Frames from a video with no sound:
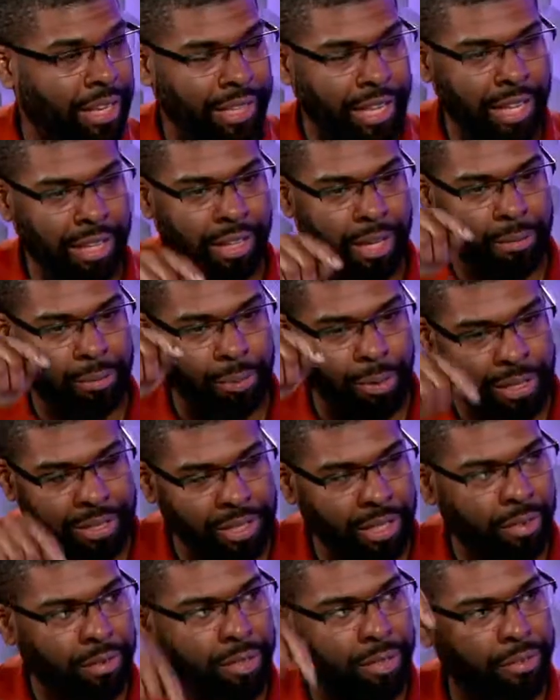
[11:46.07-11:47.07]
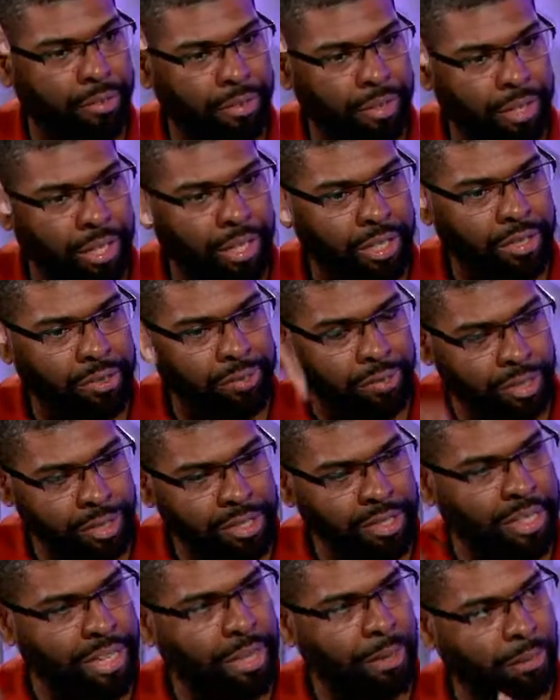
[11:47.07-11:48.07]
and then like print out the various
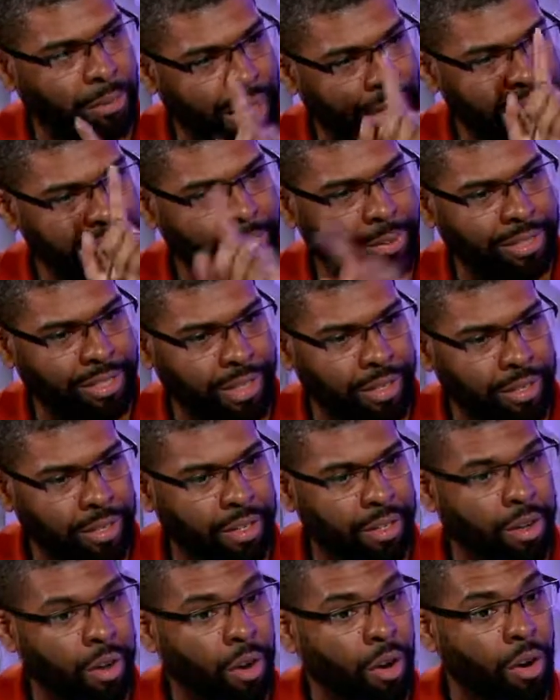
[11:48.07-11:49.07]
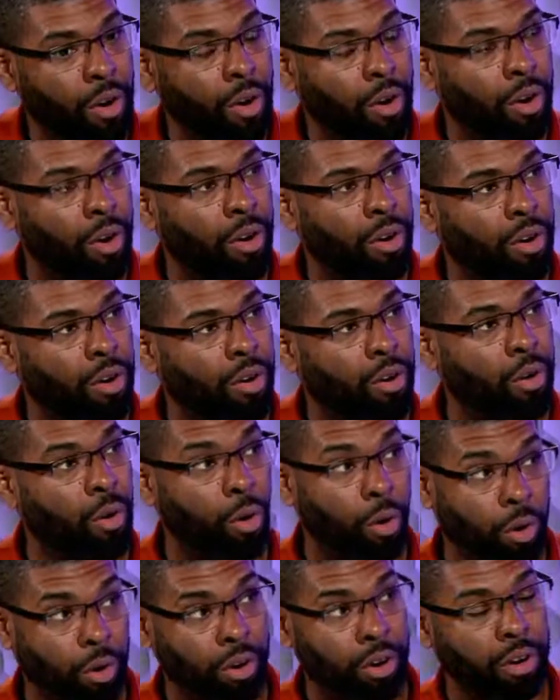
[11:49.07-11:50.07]
first name, last name, etc. We can do it manually.
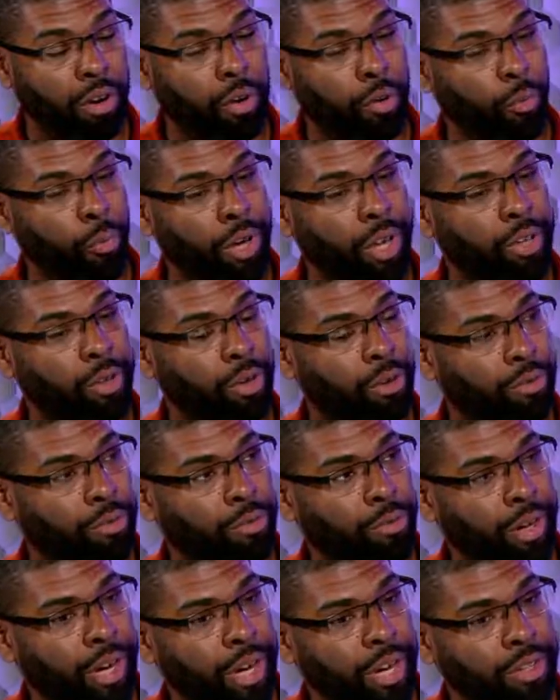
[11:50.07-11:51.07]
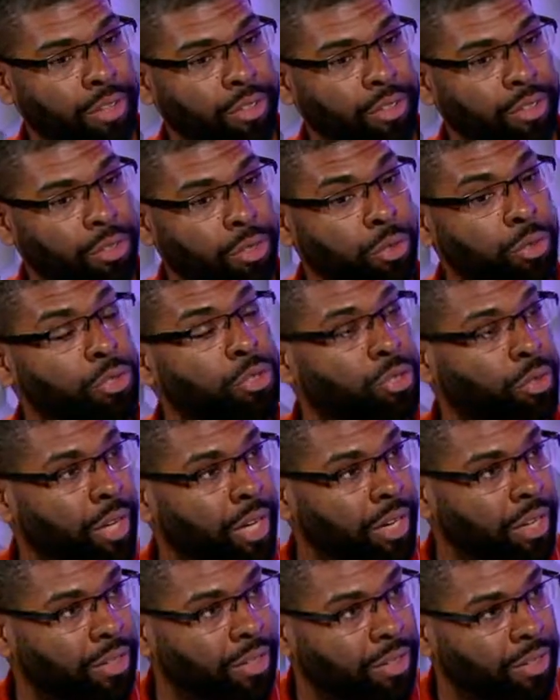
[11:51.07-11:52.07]
Or we can override to
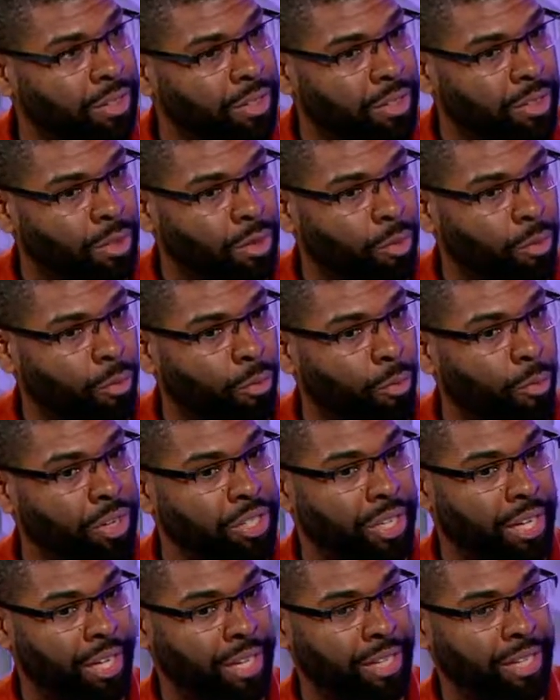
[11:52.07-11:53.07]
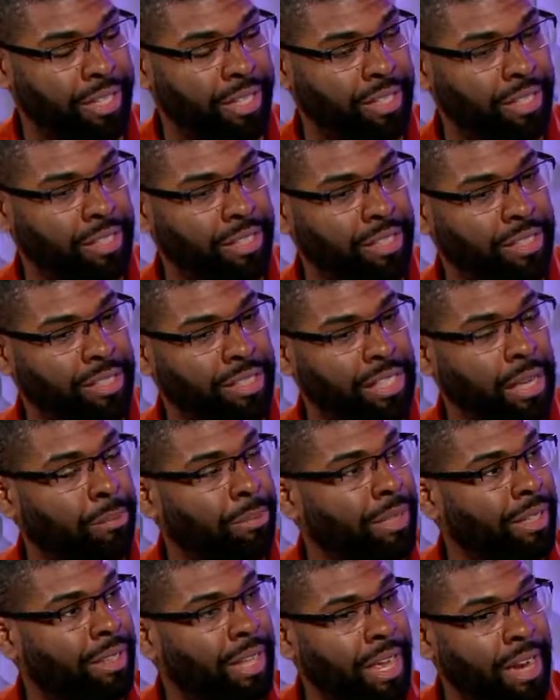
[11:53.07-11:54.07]
string which is
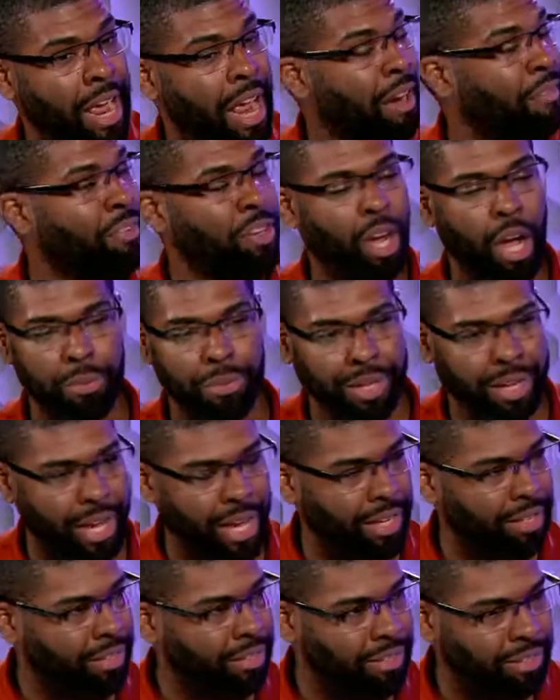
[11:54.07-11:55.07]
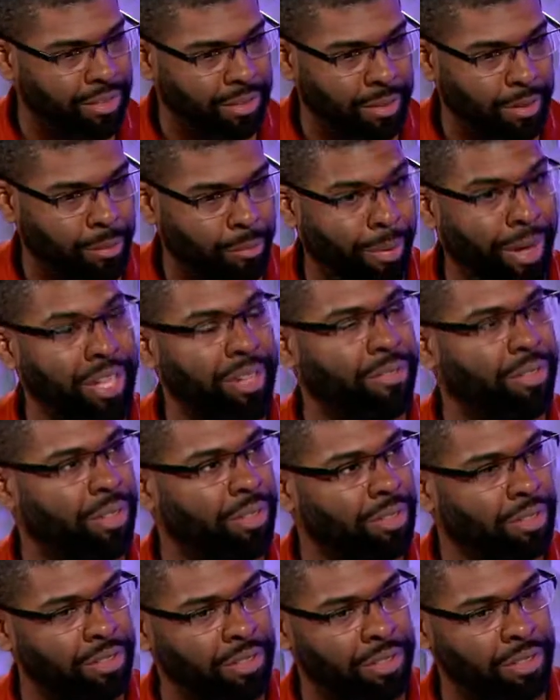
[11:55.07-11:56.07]
something that every object has by
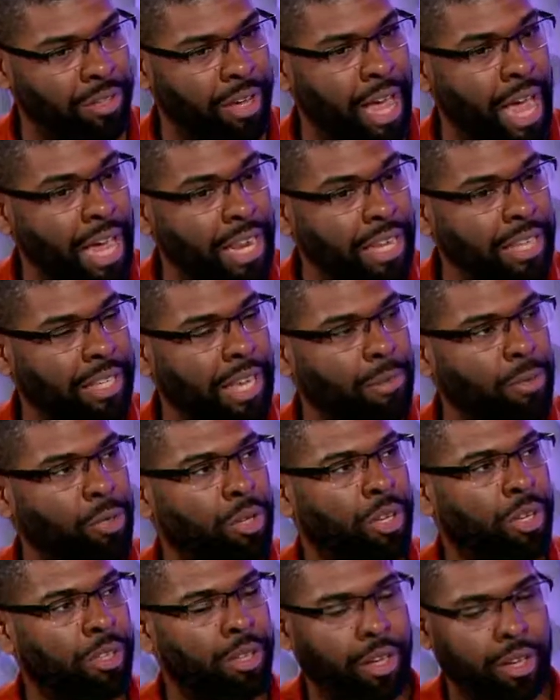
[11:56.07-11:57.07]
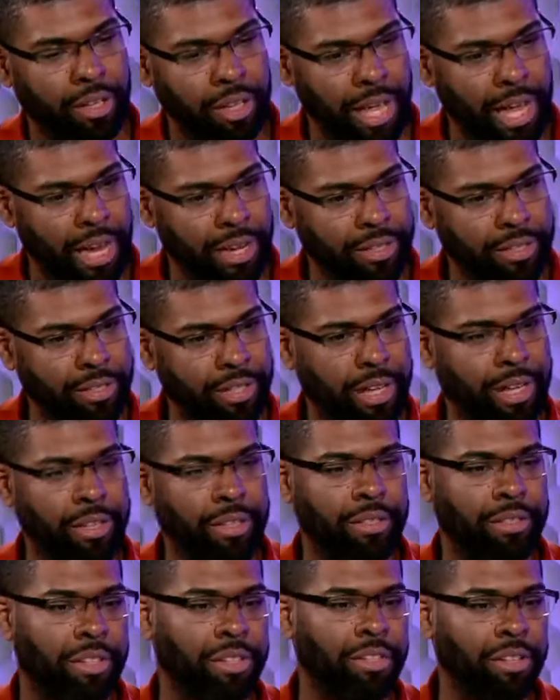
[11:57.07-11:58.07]
default. So anytime you declare a class
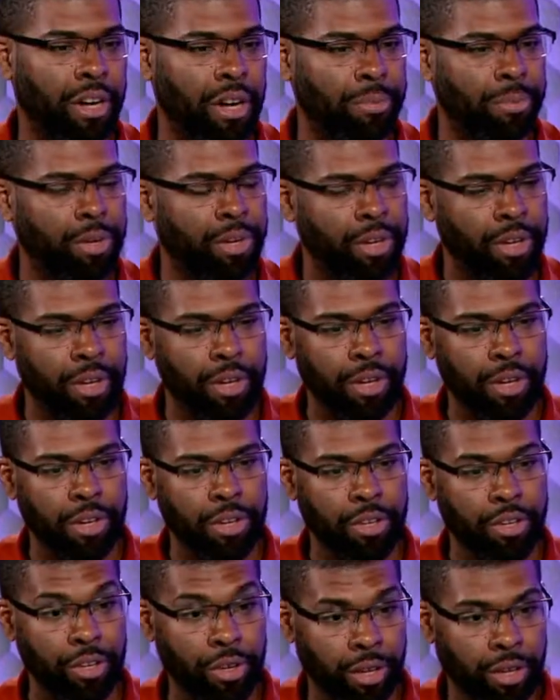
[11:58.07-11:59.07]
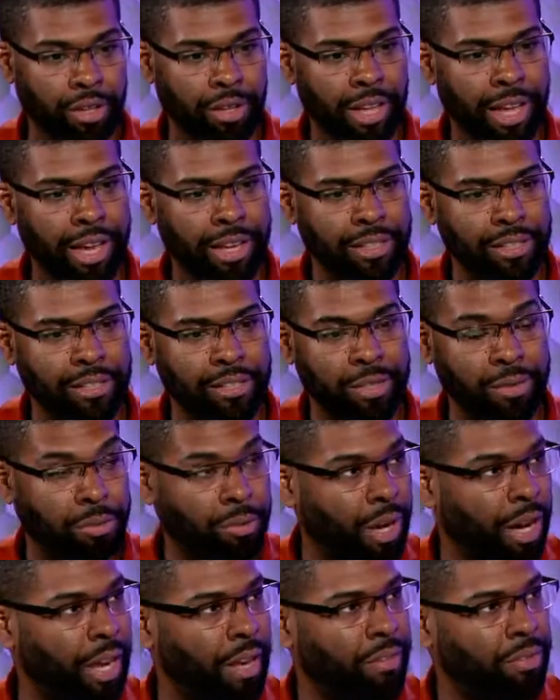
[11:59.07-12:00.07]
in C Sharp, your class
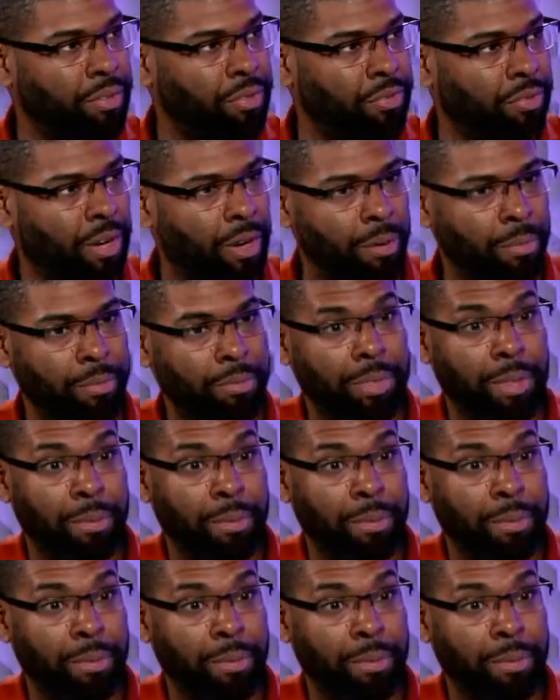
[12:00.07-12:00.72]
derives from